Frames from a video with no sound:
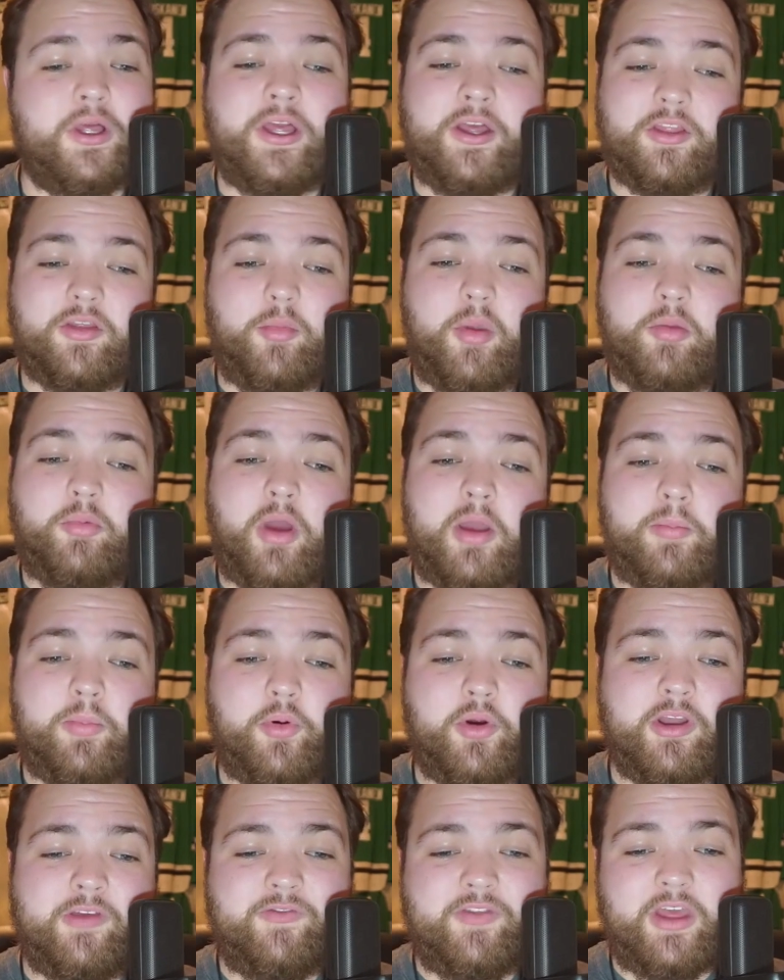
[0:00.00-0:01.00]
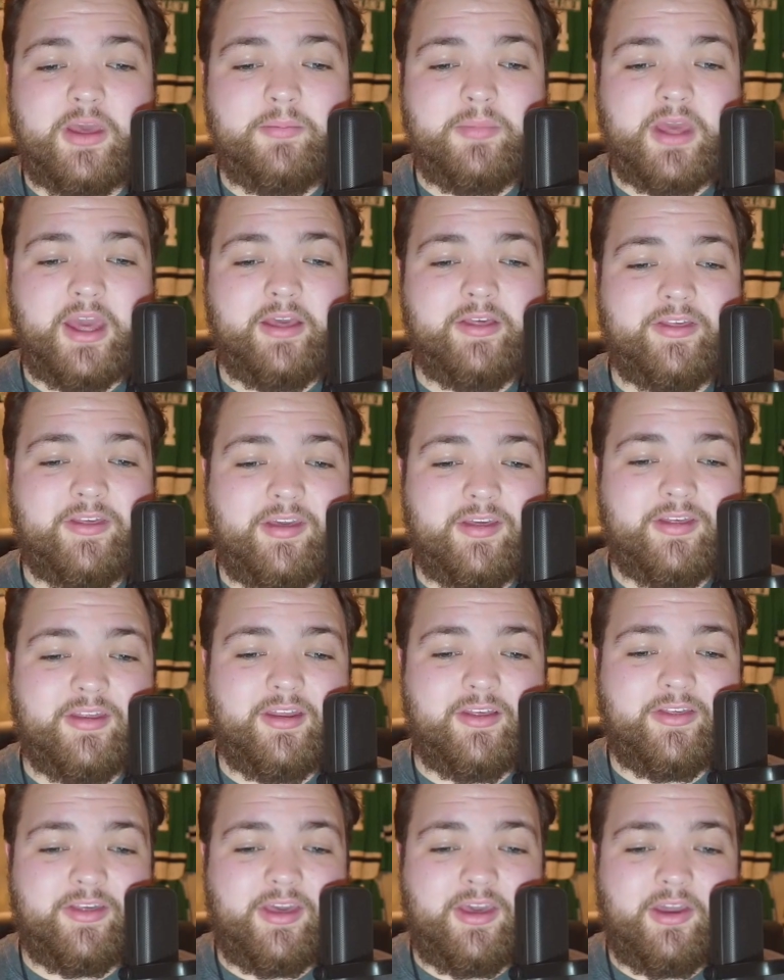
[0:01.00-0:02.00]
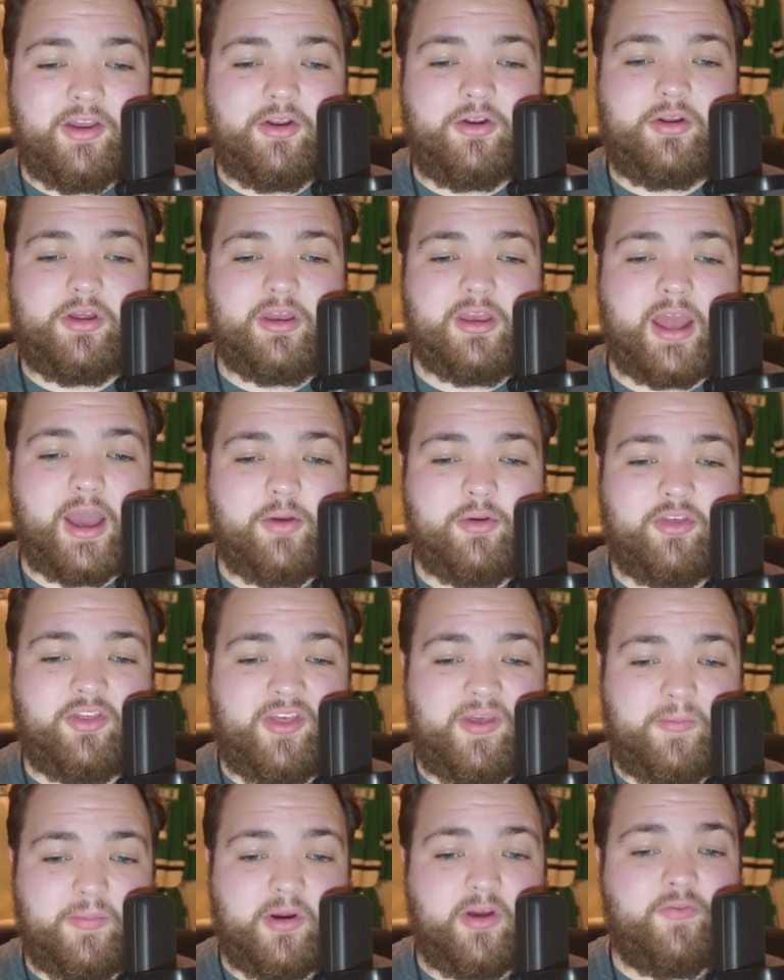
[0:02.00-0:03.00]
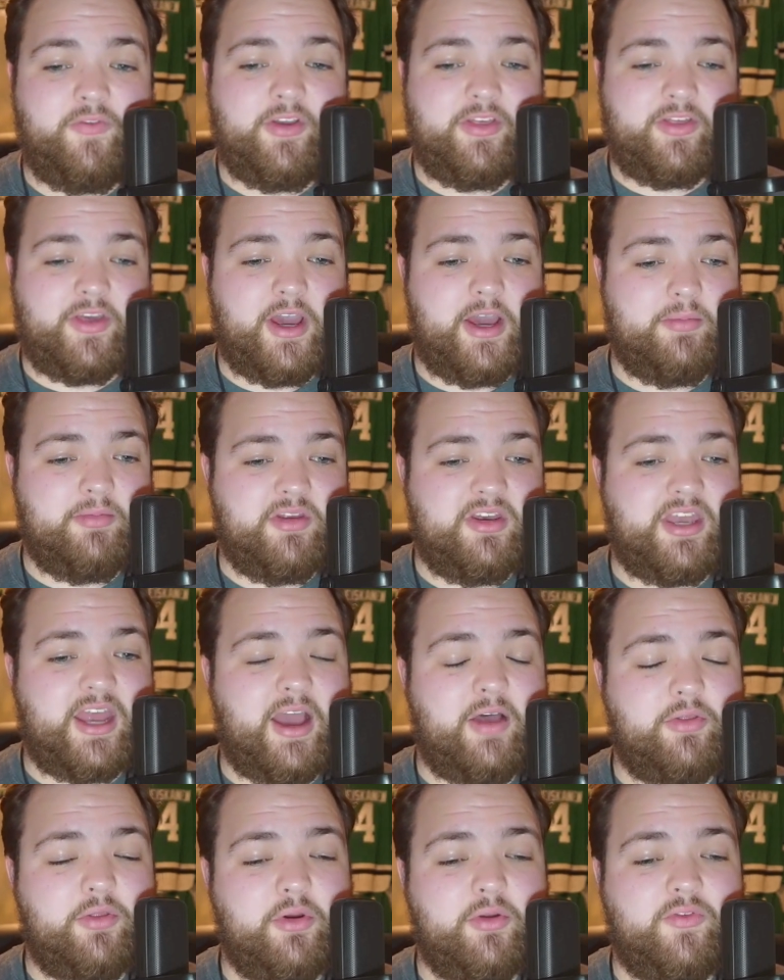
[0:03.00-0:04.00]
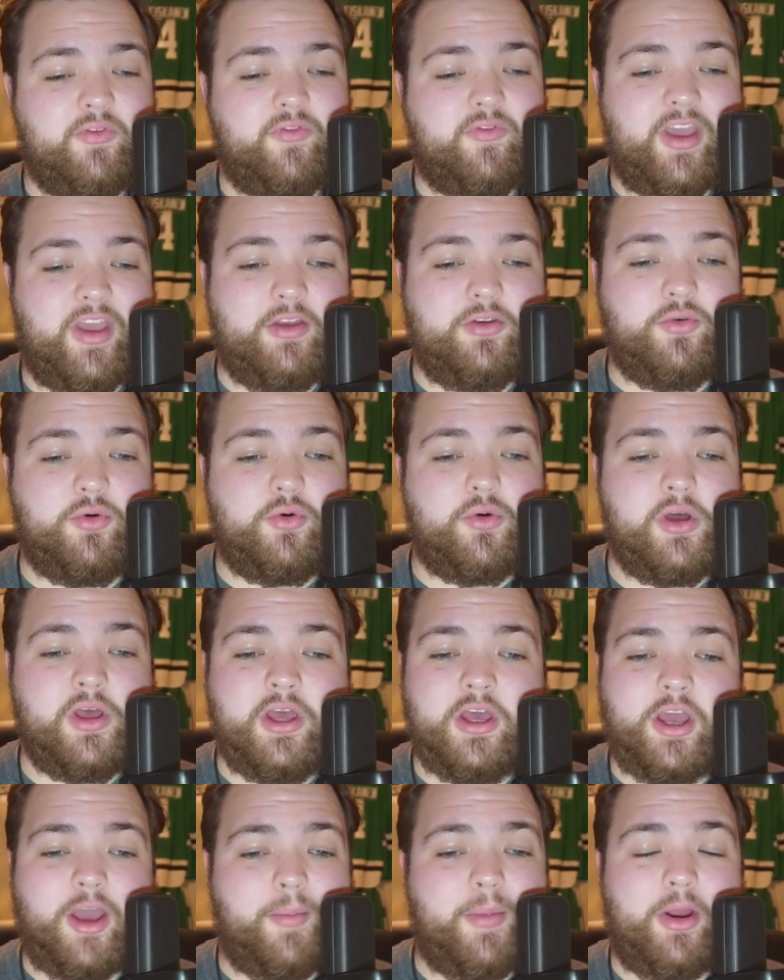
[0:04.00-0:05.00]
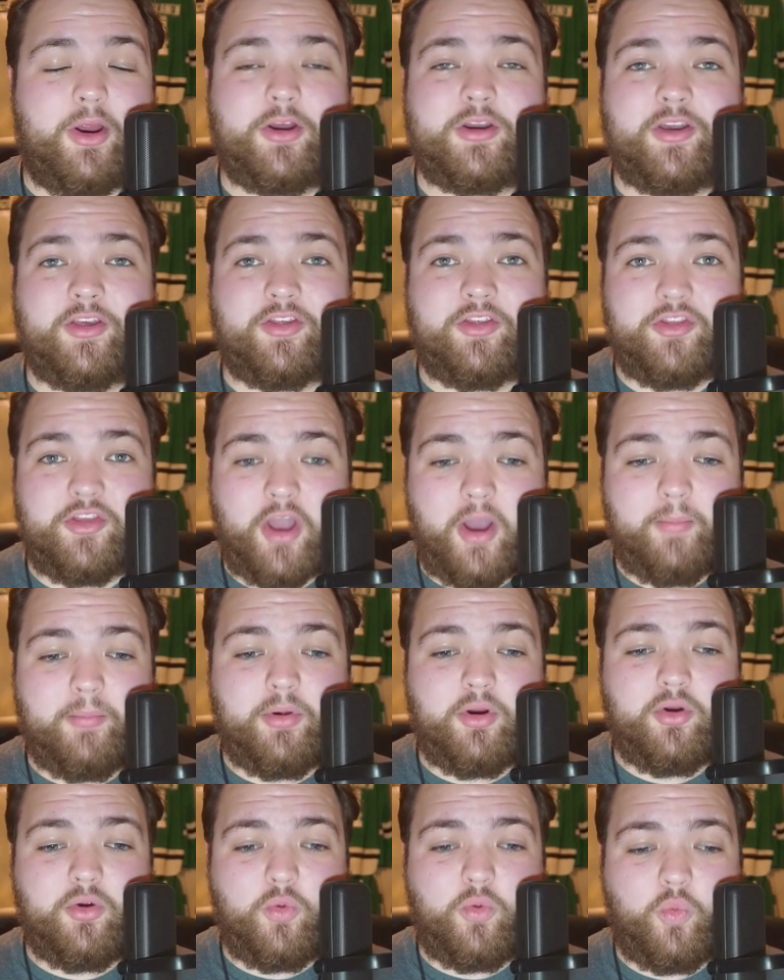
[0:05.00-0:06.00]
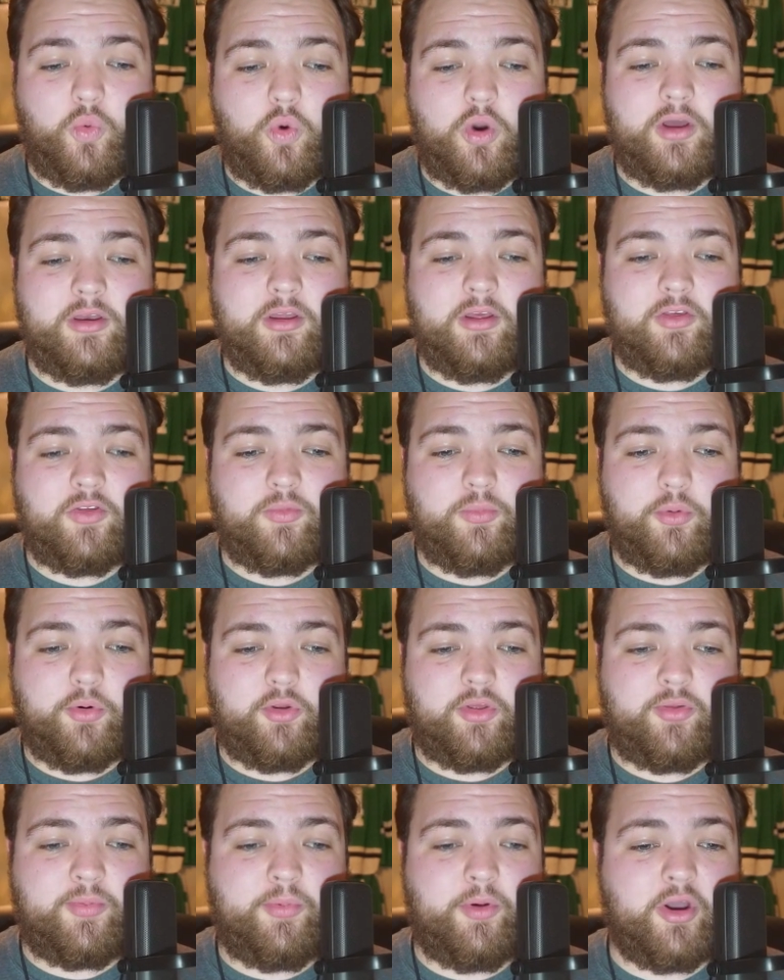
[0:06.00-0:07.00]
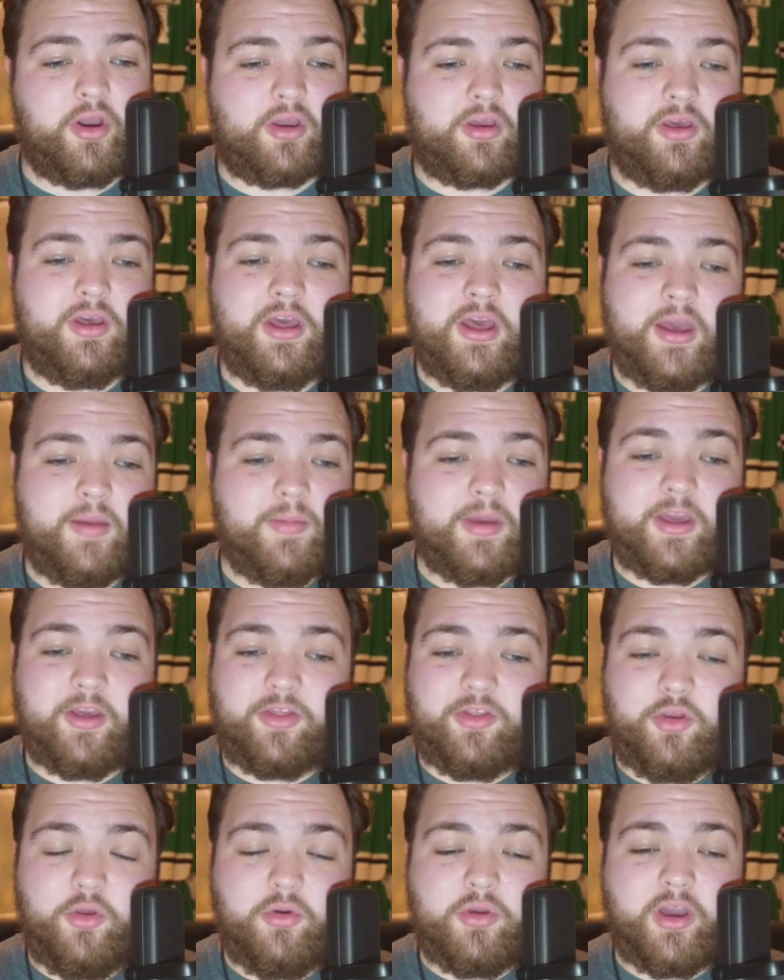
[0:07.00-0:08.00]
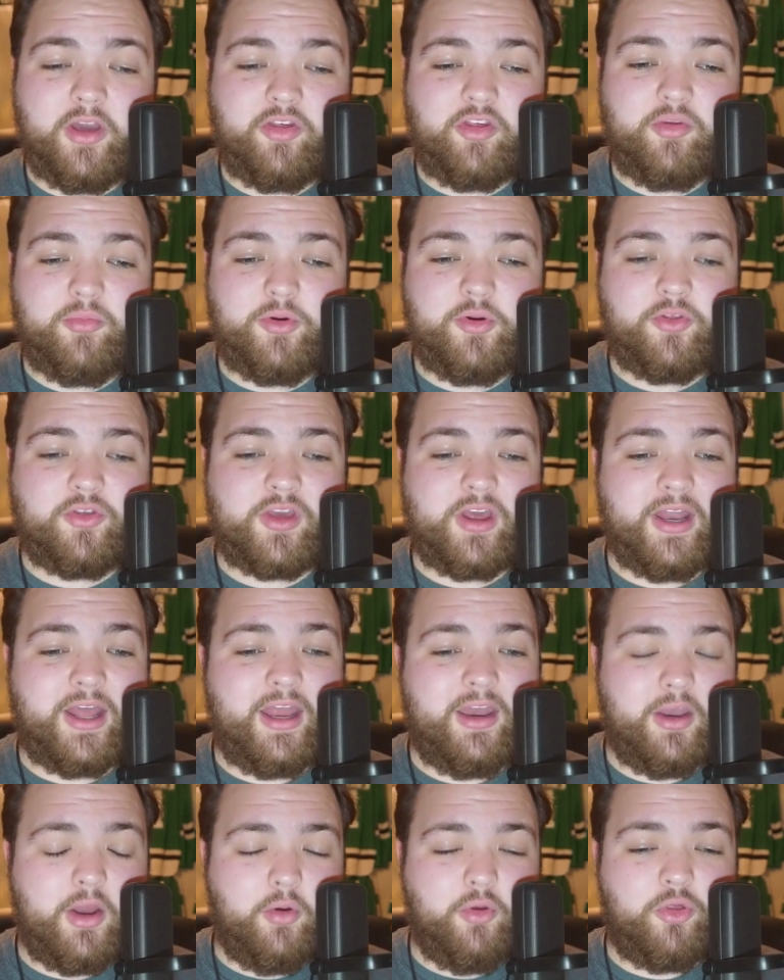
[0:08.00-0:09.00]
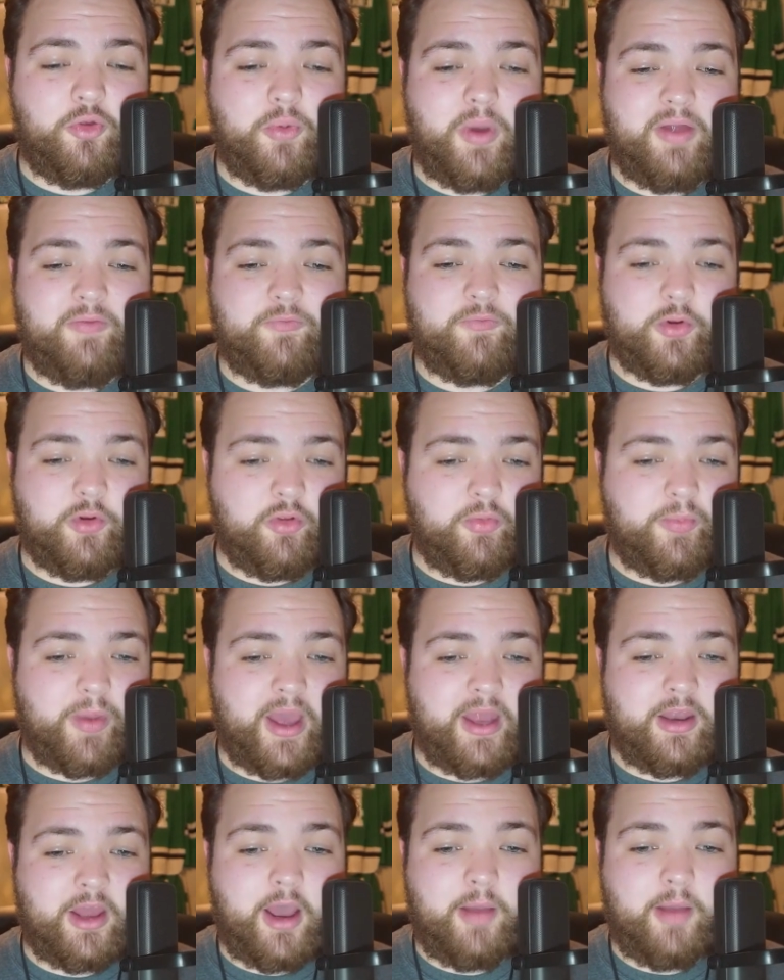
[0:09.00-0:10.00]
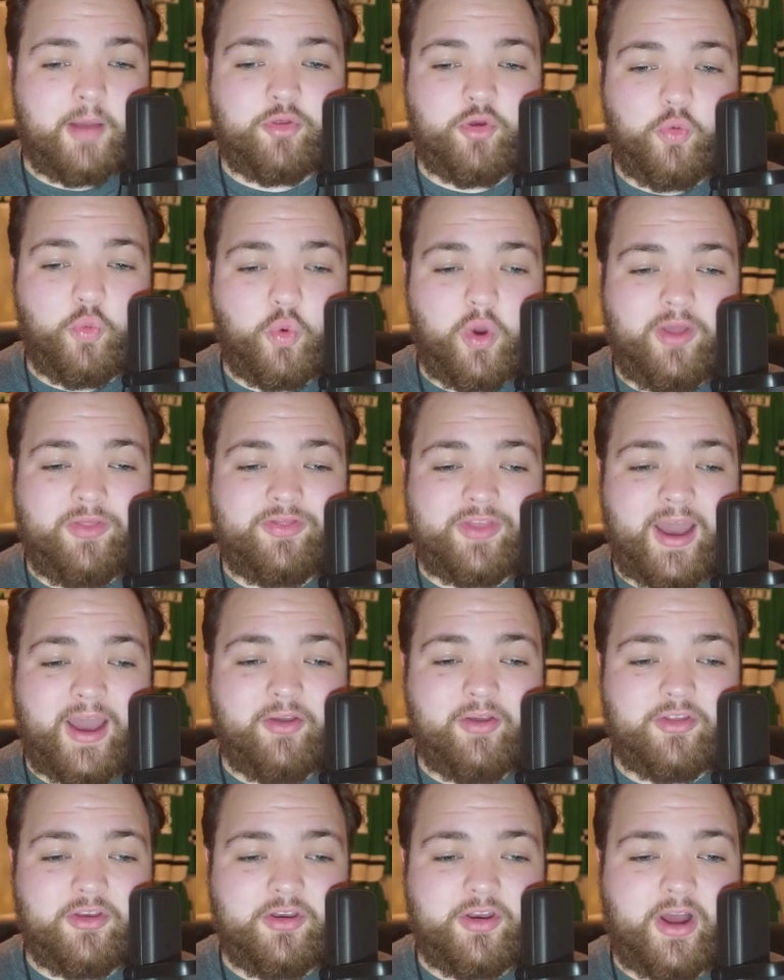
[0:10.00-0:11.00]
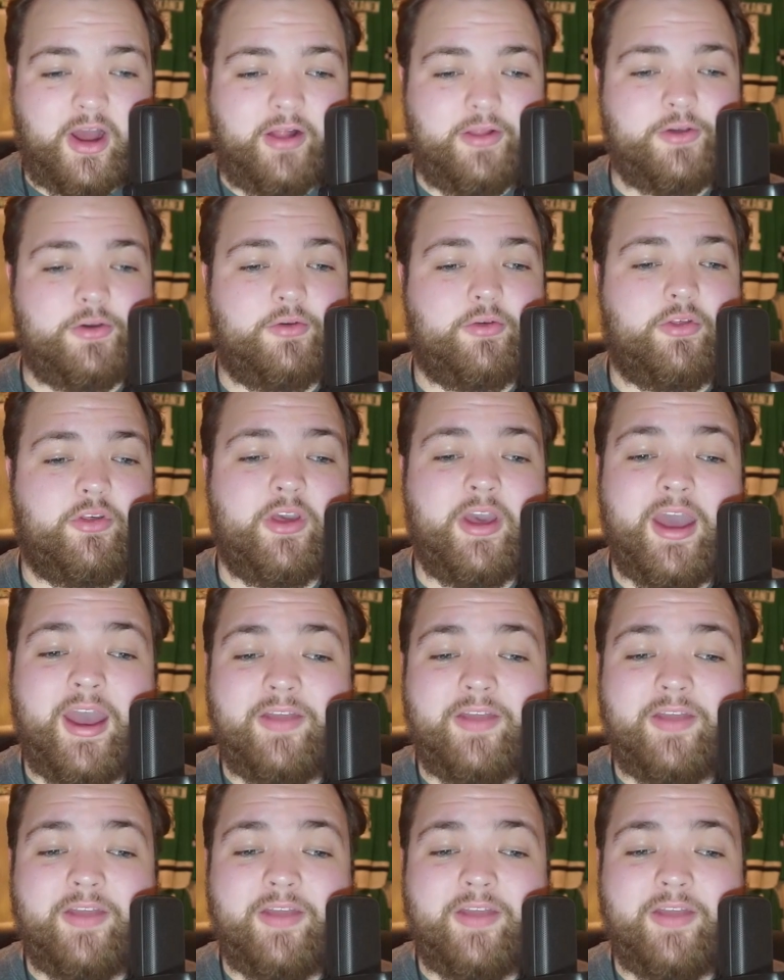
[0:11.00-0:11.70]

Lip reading: The midway point of the NBA season is here, and now is the perfect time to download FanDuel, America's number one sports book, because new customers get a no sweat first bet up to $1,000.